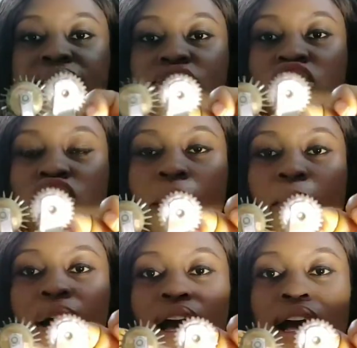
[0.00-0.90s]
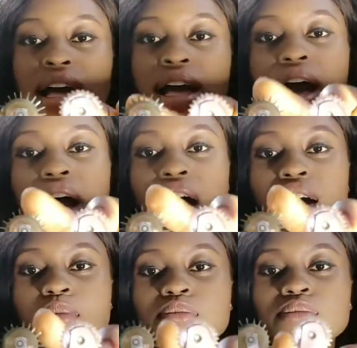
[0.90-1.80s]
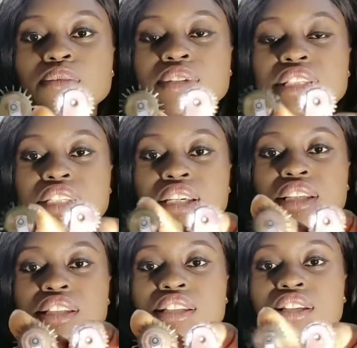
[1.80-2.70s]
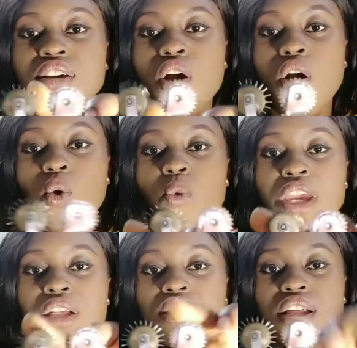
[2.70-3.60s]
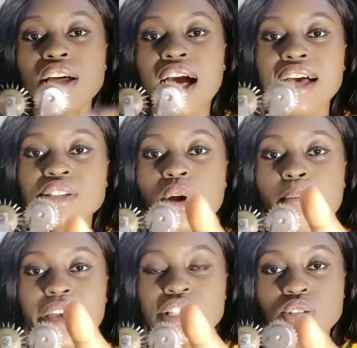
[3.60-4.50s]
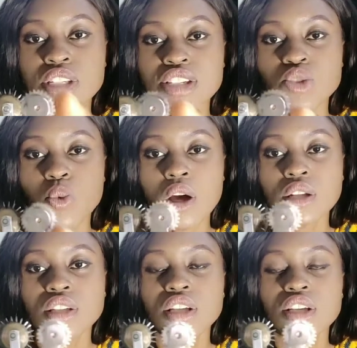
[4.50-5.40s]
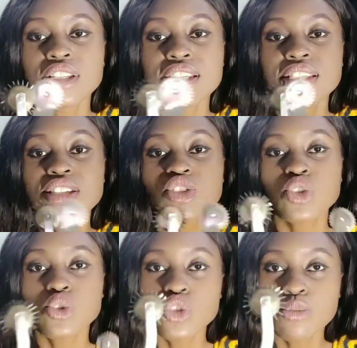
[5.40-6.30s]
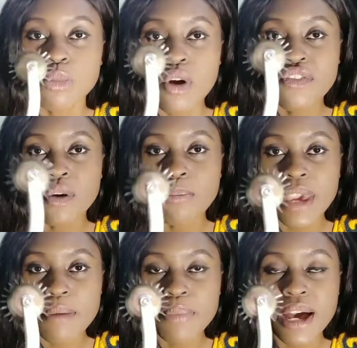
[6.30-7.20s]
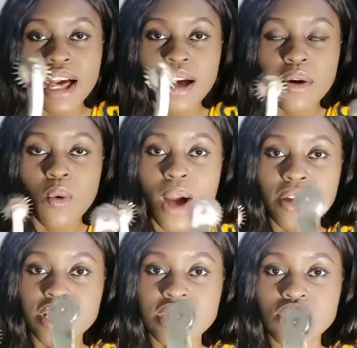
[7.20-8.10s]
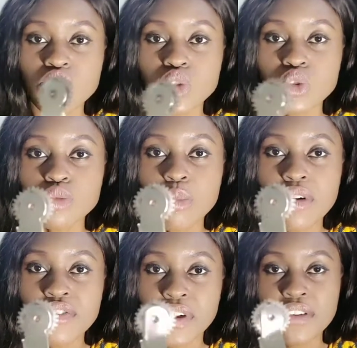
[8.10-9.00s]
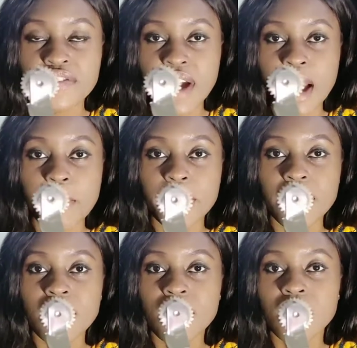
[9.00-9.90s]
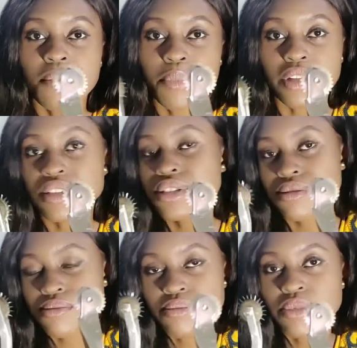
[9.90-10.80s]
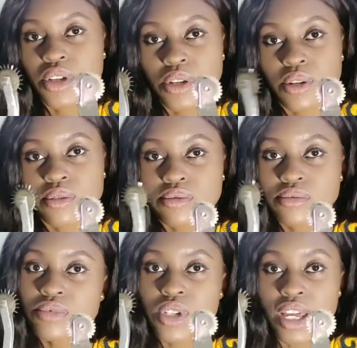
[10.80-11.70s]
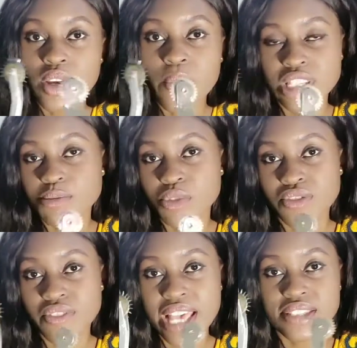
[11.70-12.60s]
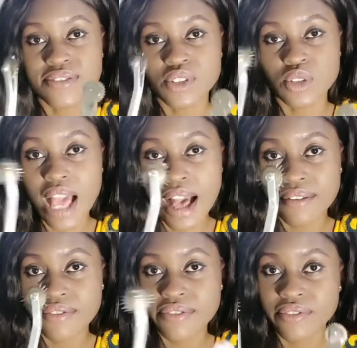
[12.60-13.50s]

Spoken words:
a sharper teeth or wheel as compared to this one. This is used more for paper, while this is used more for your fabric. But you can always improvise if you don't have